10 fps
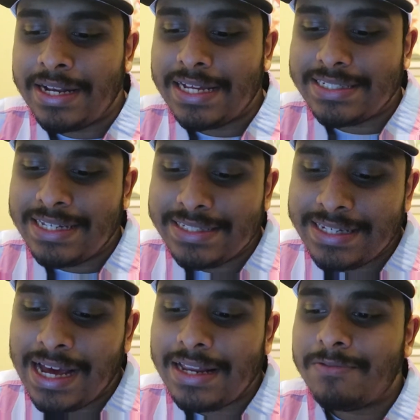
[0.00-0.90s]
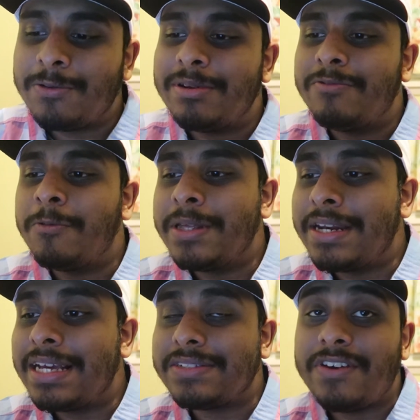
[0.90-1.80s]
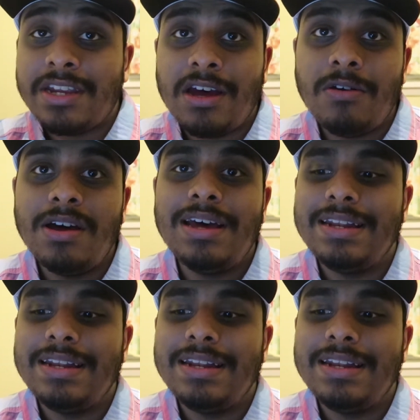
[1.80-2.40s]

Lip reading: 1989 will be the next video,